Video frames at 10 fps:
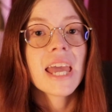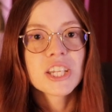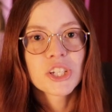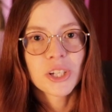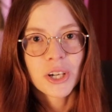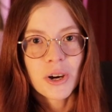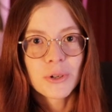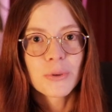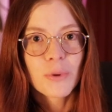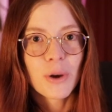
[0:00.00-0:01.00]
Angela
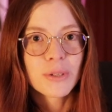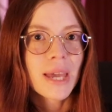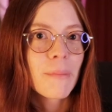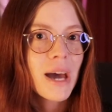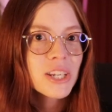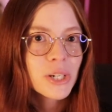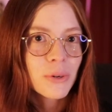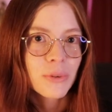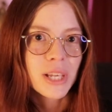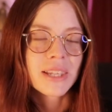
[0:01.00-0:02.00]
Carter wrote a magical
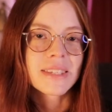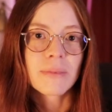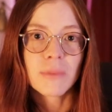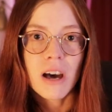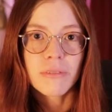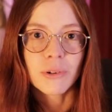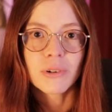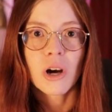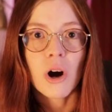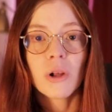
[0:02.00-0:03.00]
realism novel
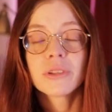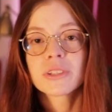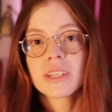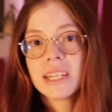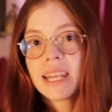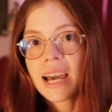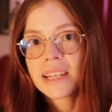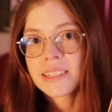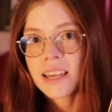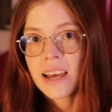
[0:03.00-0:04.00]
called
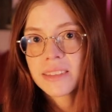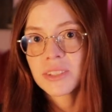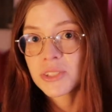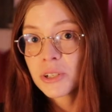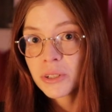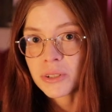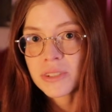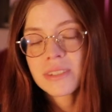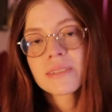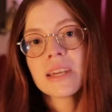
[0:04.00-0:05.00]
Nights at the
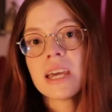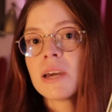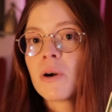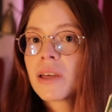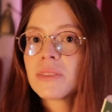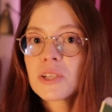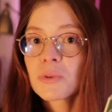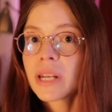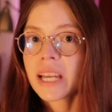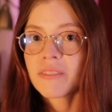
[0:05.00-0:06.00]
Circus. This
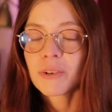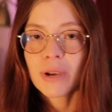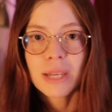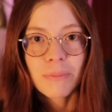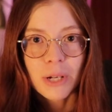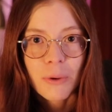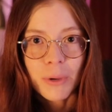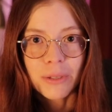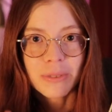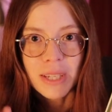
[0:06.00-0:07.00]
one I haven't read, but I
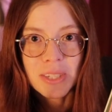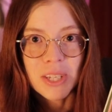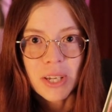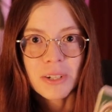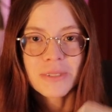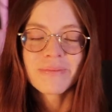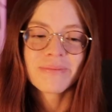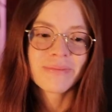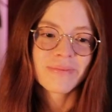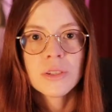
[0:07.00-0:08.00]
will this year.
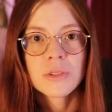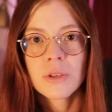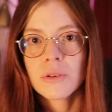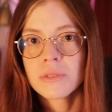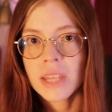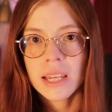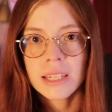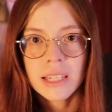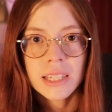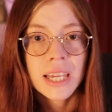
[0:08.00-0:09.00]
So
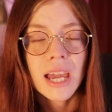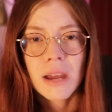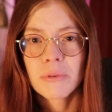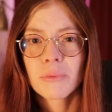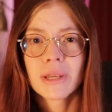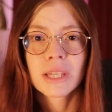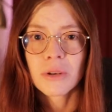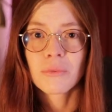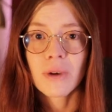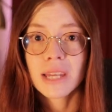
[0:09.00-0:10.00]
technically, everyone
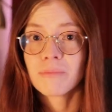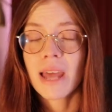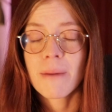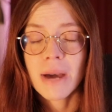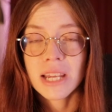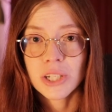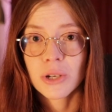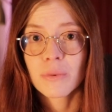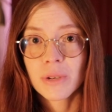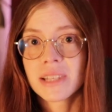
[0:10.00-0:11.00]
can write
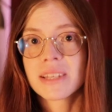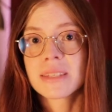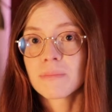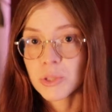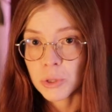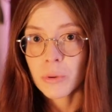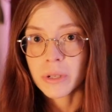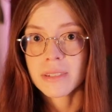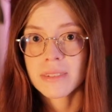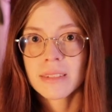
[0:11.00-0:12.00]
magical realism
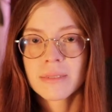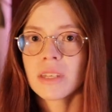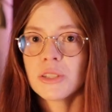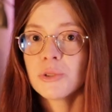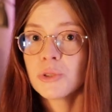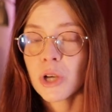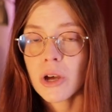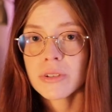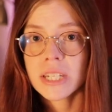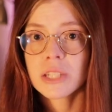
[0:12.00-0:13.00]
stories. You
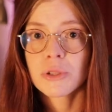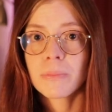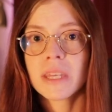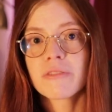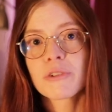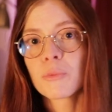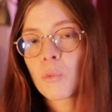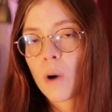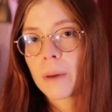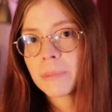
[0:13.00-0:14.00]
don't need to be from
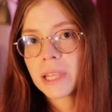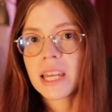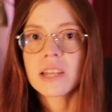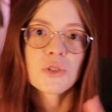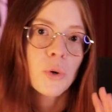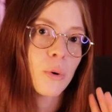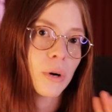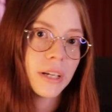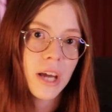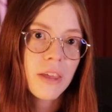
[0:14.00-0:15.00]
one place or
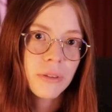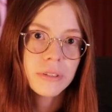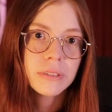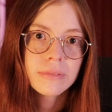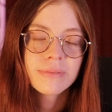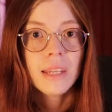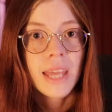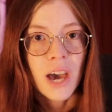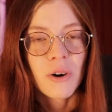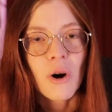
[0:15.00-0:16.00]
another.
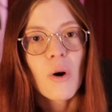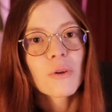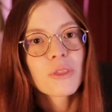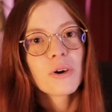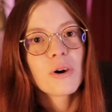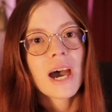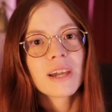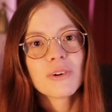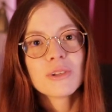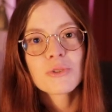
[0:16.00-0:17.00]
Now, although
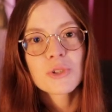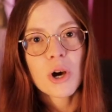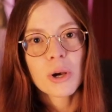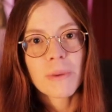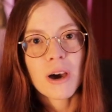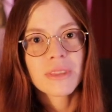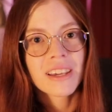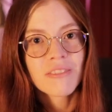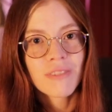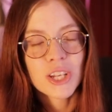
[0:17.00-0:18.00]
I'm going to talk about the
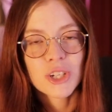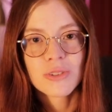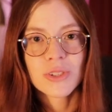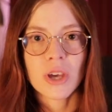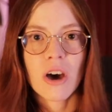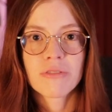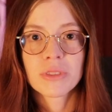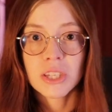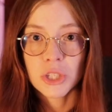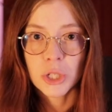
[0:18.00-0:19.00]
conventions of
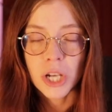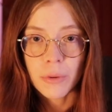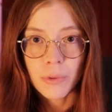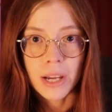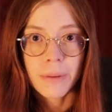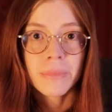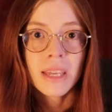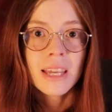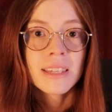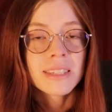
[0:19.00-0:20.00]
this genre,
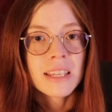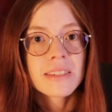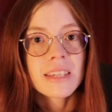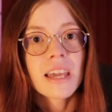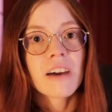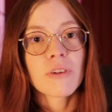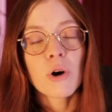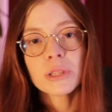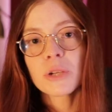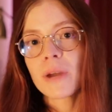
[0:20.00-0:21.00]
since I have
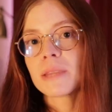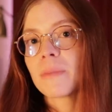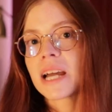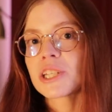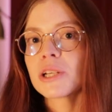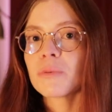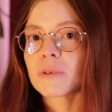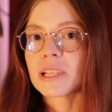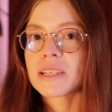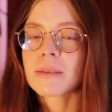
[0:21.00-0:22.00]
only read magical
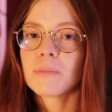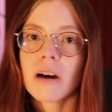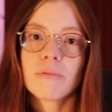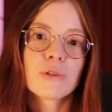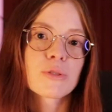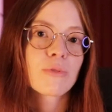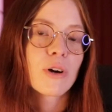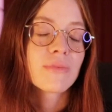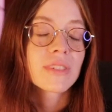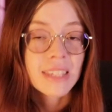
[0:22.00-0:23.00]
realism novels
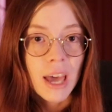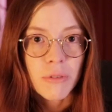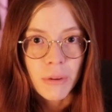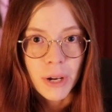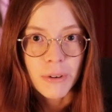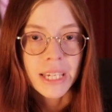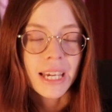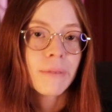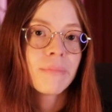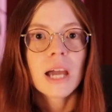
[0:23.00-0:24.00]
from South
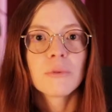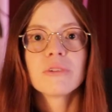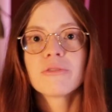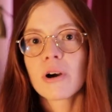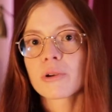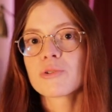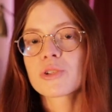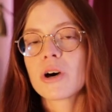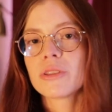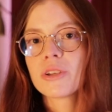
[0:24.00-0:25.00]
America, I will focus
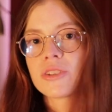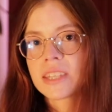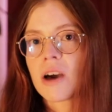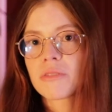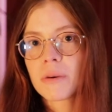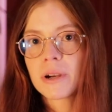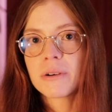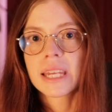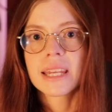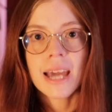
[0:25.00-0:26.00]
on the South American